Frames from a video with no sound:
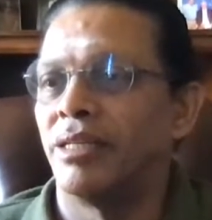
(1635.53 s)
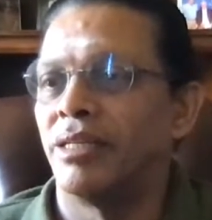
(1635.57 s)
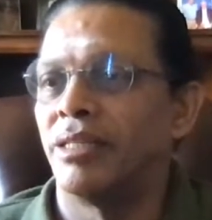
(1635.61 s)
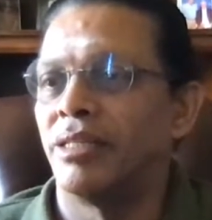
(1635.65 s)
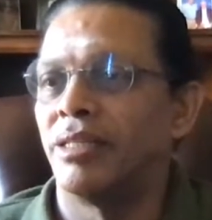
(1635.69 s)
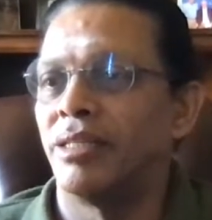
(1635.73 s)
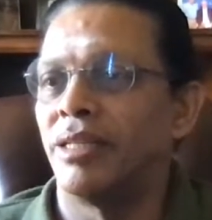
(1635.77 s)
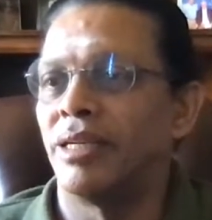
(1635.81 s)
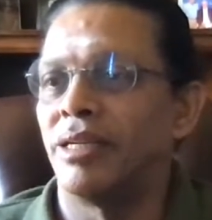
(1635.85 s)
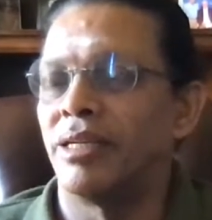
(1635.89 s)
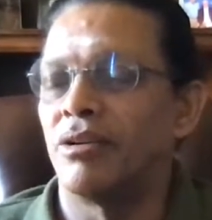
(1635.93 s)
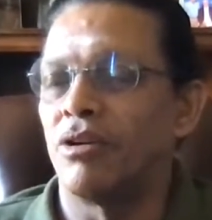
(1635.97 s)

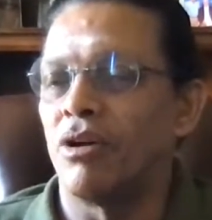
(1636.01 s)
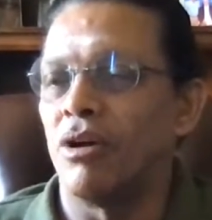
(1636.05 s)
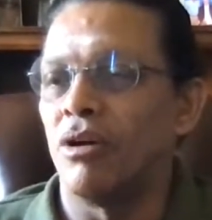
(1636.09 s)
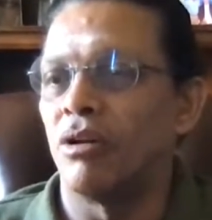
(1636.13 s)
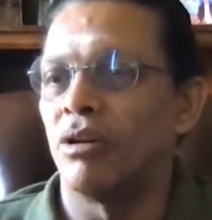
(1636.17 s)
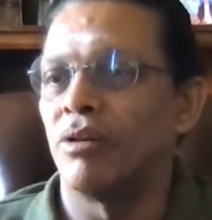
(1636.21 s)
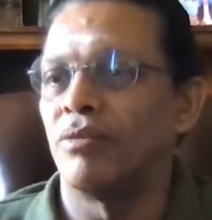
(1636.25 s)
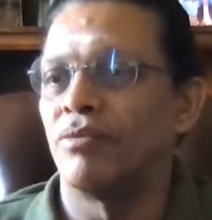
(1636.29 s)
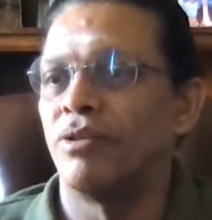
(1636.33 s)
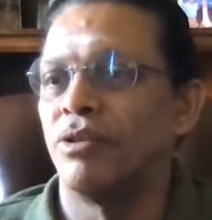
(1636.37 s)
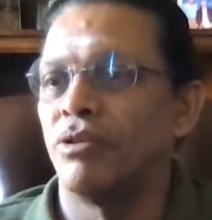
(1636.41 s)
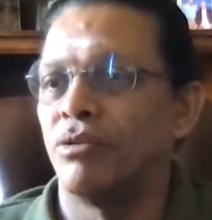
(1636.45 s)
That call
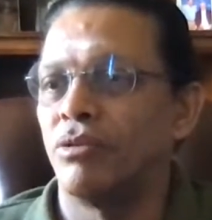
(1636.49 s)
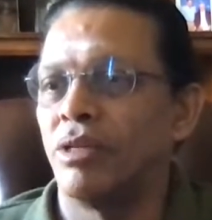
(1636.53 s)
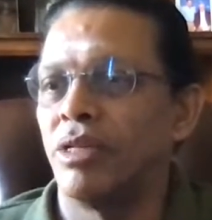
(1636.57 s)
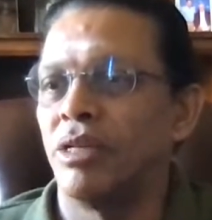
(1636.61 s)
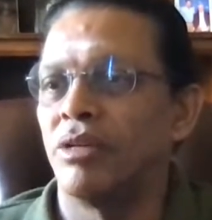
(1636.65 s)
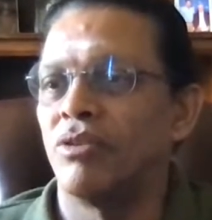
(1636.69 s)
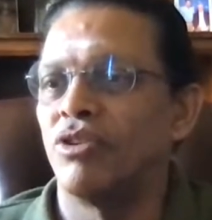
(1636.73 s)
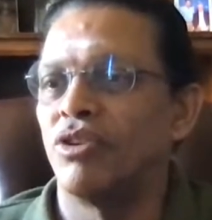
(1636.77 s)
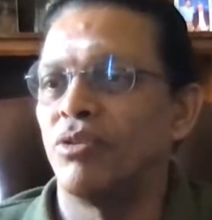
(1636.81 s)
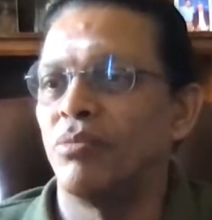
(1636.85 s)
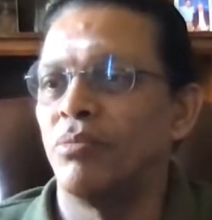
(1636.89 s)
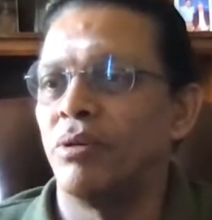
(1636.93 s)
of duty
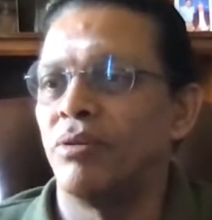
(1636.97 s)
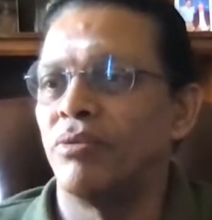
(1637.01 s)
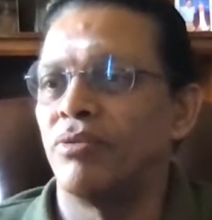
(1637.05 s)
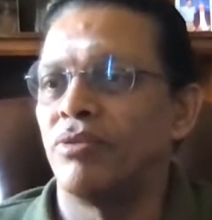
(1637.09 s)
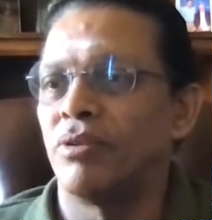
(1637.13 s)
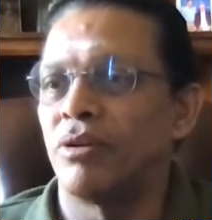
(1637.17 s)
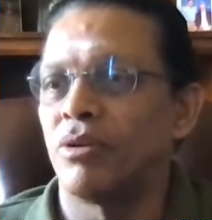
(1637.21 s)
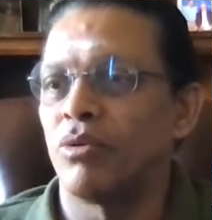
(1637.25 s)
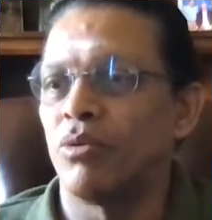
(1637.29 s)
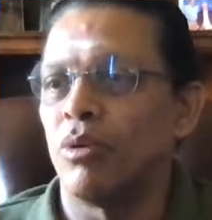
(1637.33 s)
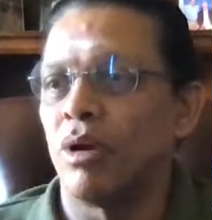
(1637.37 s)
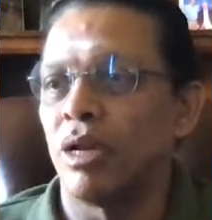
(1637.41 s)
could be
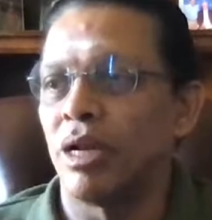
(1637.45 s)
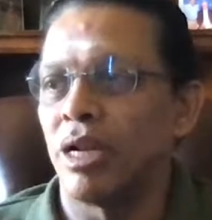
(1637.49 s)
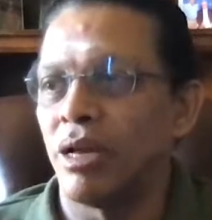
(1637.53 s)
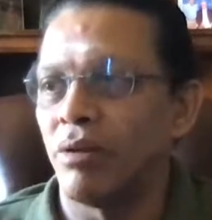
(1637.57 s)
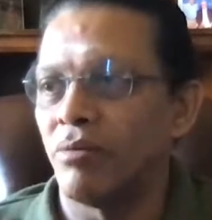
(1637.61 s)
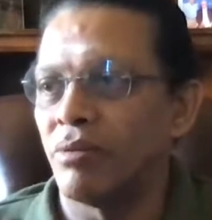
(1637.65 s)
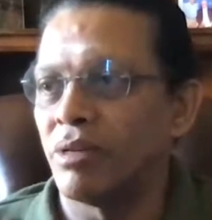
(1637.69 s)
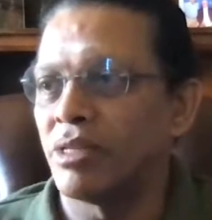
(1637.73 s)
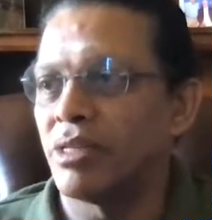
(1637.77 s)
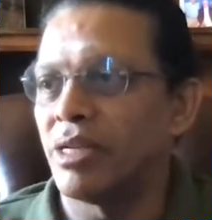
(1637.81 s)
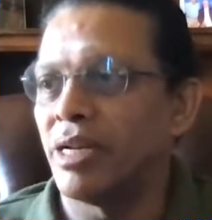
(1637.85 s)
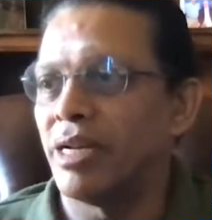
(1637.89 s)
for 1 hour
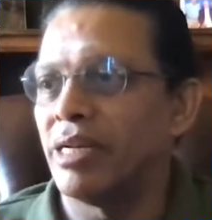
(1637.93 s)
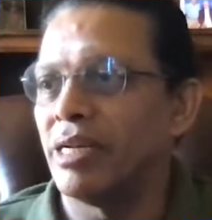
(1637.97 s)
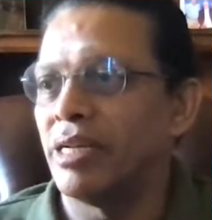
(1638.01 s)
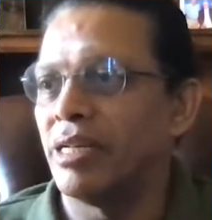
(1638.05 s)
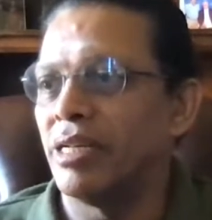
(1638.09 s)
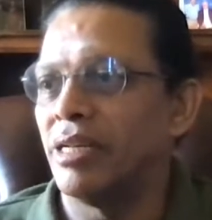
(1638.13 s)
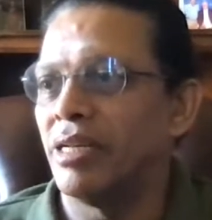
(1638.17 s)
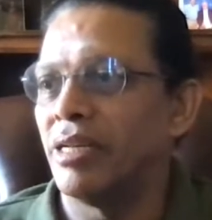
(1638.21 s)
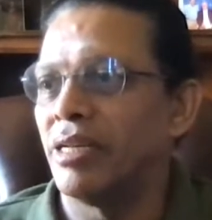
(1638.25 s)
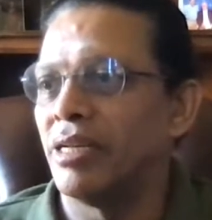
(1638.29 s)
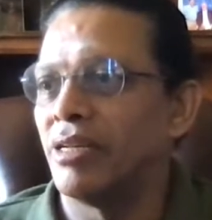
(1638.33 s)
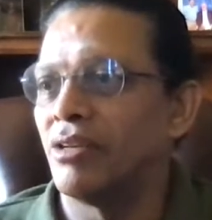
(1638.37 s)

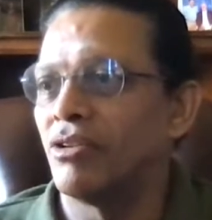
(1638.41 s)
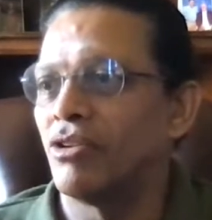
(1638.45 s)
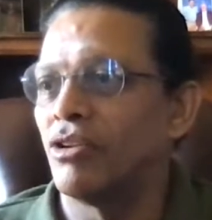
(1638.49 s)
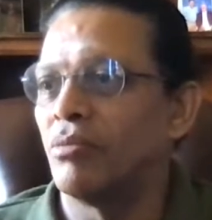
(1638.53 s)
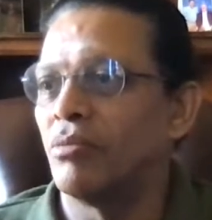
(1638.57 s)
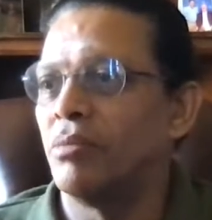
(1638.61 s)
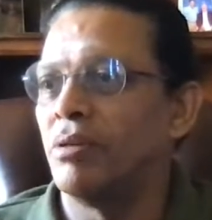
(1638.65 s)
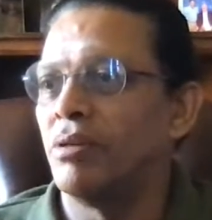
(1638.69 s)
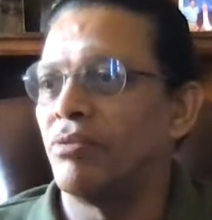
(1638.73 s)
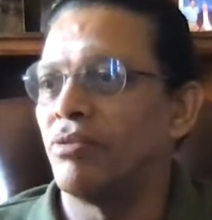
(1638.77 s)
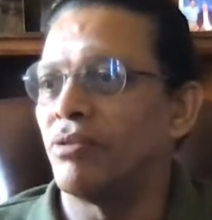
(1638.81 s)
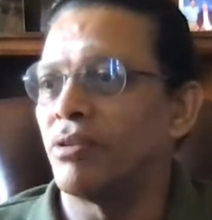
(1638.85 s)
chanting, it could
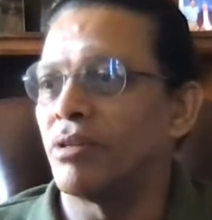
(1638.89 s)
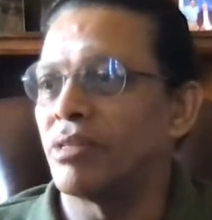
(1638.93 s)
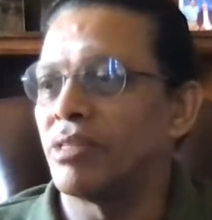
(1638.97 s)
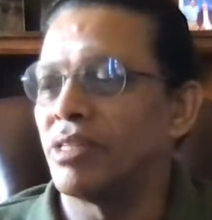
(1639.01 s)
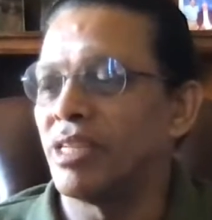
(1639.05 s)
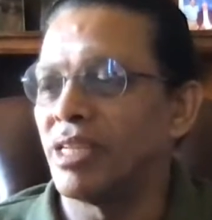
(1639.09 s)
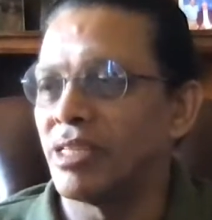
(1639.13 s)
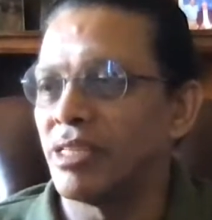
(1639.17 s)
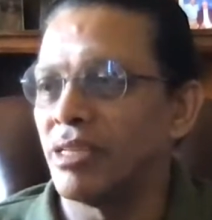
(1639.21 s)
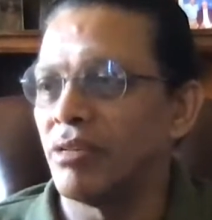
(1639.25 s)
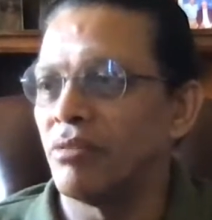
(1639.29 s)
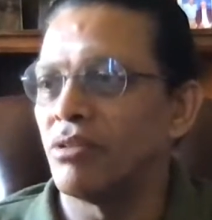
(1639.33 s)
be for
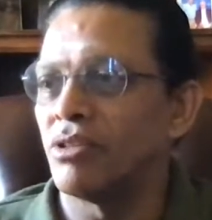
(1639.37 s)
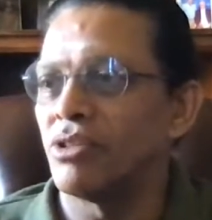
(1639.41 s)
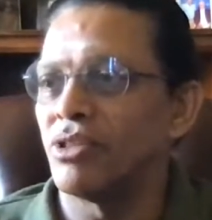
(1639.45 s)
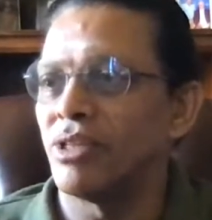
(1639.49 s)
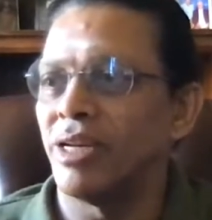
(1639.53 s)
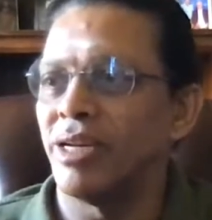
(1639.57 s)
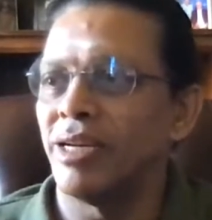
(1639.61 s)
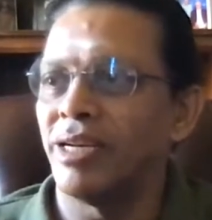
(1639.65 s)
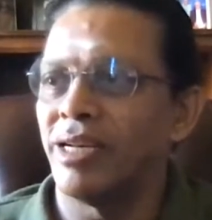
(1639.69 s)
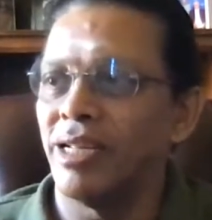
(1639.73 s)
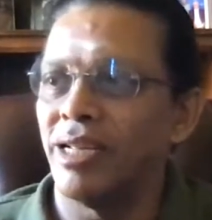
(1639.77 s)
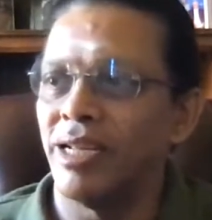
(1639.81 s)
6 hours
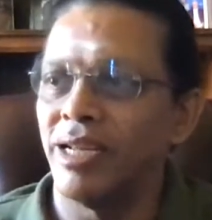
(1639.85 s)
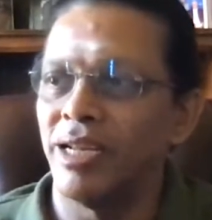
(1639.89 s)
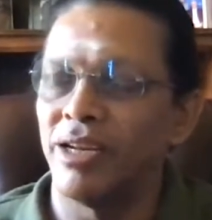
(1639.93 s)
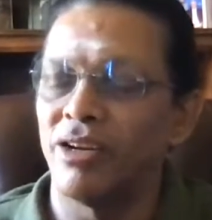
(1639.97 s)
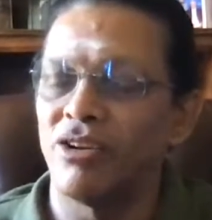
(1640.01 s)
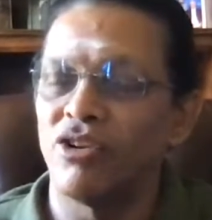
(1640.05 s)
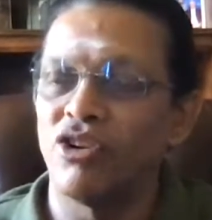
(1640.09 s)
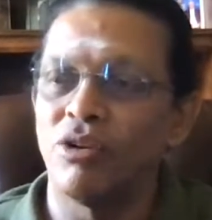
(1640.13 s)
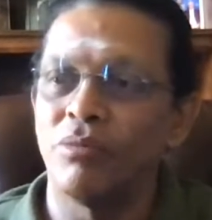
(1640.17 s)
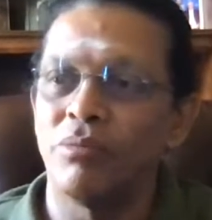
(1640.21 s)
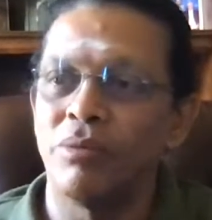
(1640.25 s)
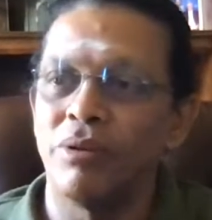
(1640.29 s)
chanting, it
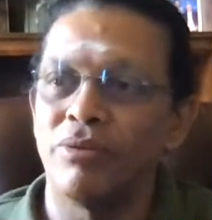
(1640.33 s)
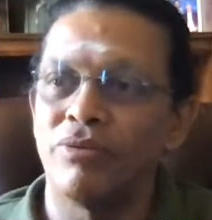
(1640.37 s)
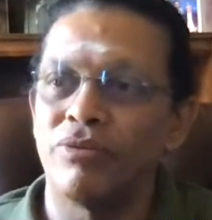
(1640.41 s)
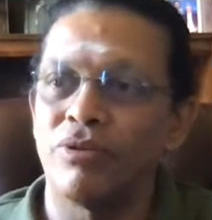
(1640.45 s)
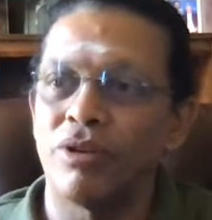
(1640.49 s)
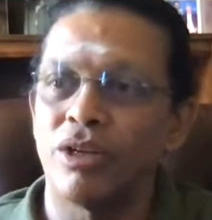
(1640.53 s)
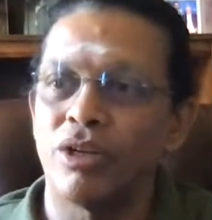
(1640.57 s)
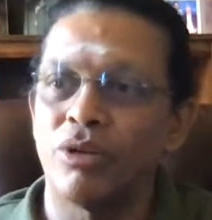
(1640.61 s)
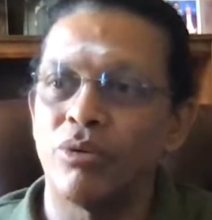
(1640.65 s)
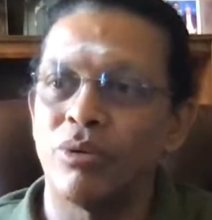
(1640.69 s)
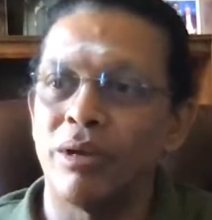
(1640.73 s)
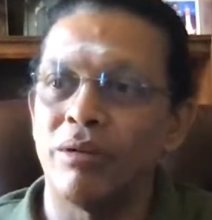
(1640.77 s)
could be for
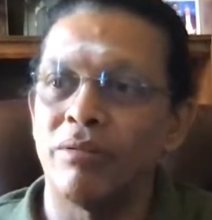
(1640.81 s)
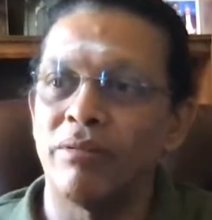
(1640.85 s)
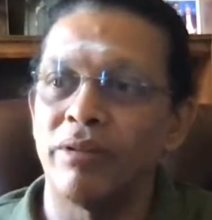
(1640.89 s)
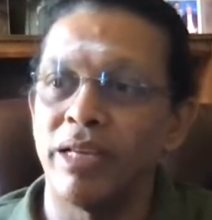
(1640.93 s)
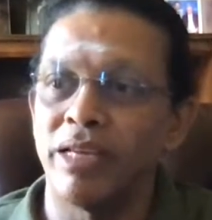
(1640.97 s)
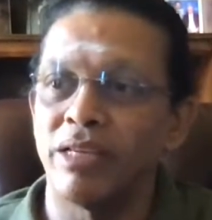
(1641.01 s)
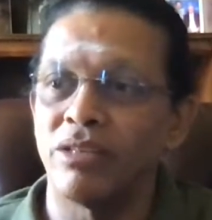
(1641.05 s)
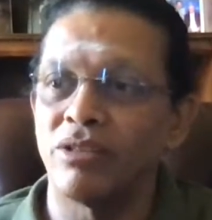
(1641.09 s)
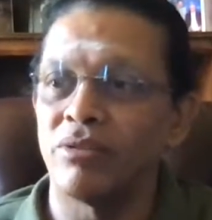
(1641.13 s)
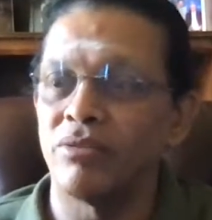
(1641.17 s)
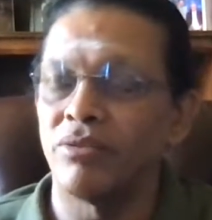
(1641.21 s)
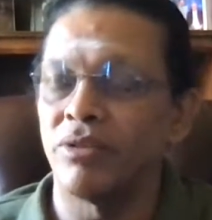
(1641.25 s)
12
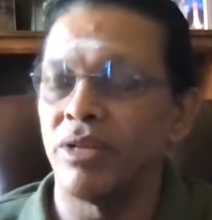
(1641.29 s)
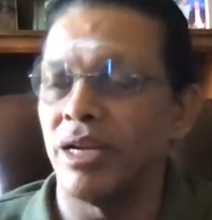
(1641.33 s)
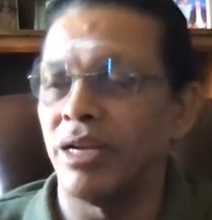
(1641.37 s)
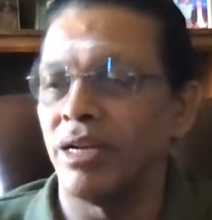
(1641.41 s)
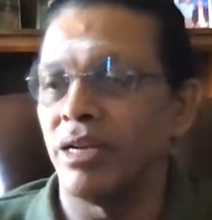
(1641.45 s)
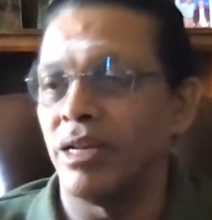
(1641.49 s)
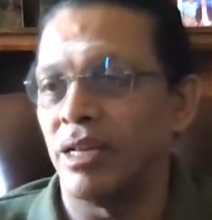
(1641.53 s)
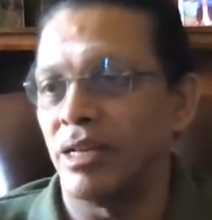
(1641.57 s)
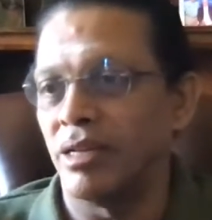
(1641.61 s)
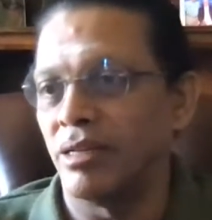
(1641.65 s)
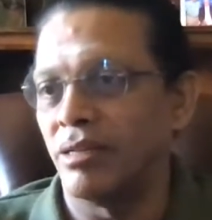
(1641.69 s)
days of chanting.